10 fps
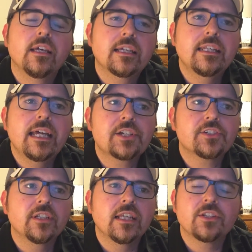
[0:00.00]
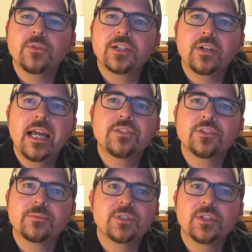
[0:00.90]
connection that the director has
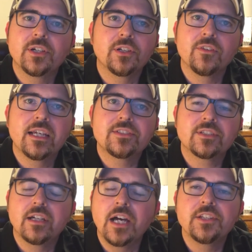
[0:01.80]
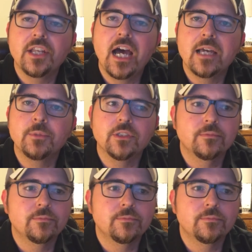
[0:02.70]
with this material that's undeniable.